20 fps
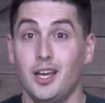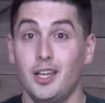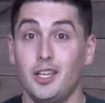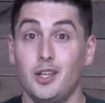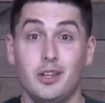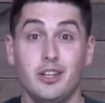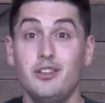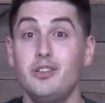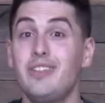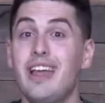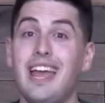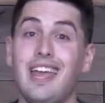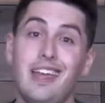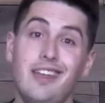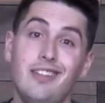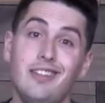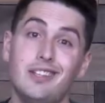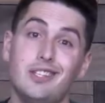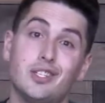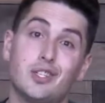You can do that
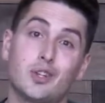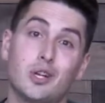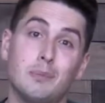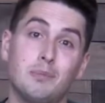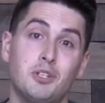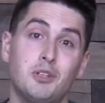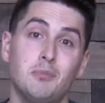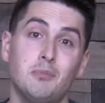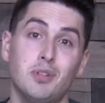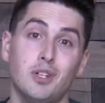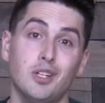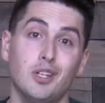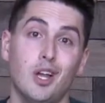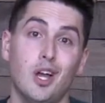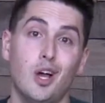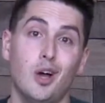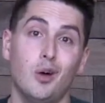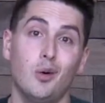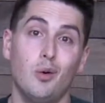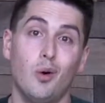in the description below,